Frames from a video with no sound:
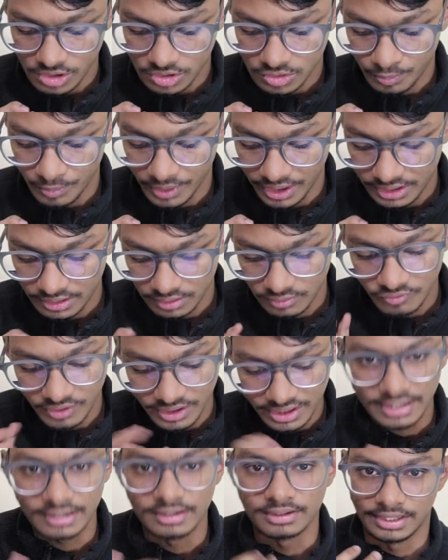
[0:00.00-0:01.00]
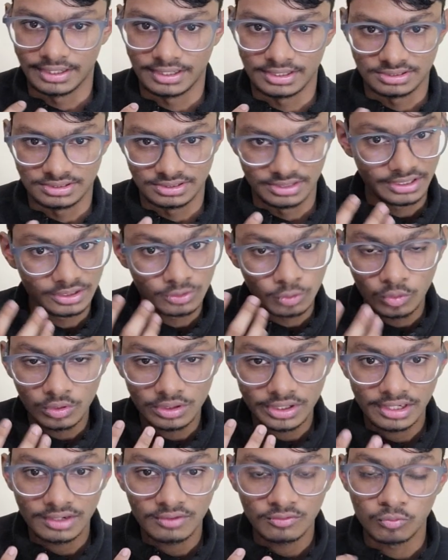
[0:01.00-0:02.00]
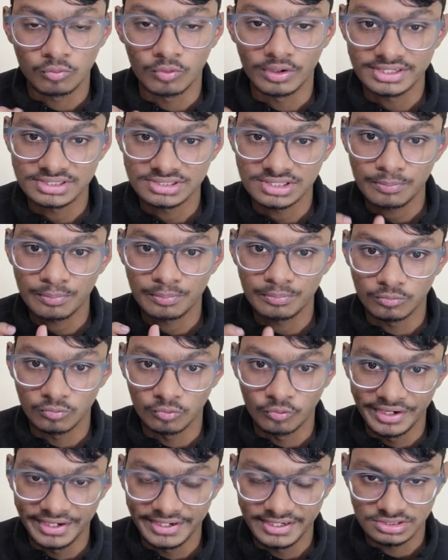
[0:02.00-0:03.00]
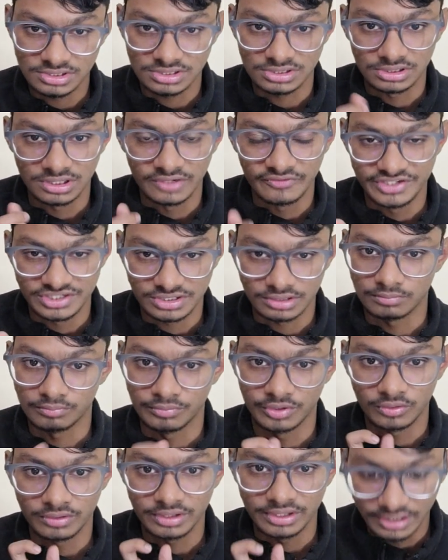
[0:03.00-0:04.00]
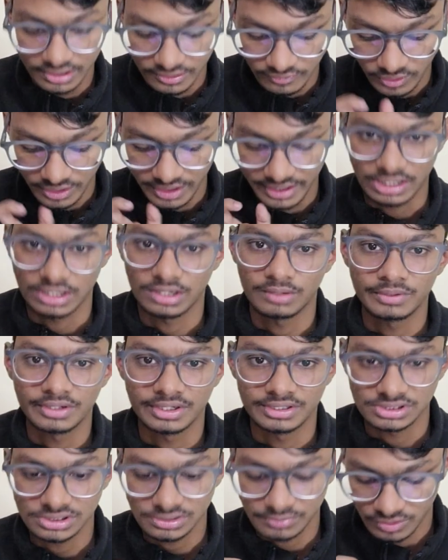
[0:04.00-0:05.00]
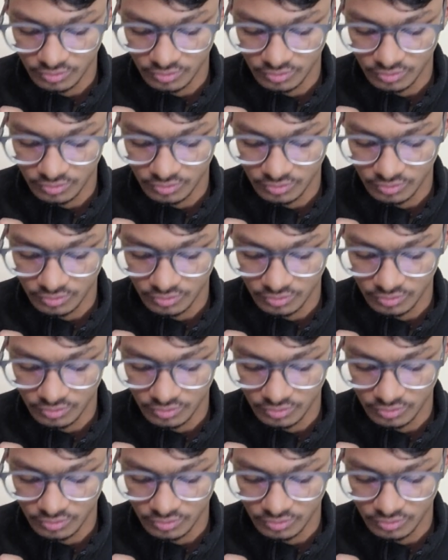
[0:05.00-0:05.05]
But what like they don't tell what is the weightage division between interview and academic results,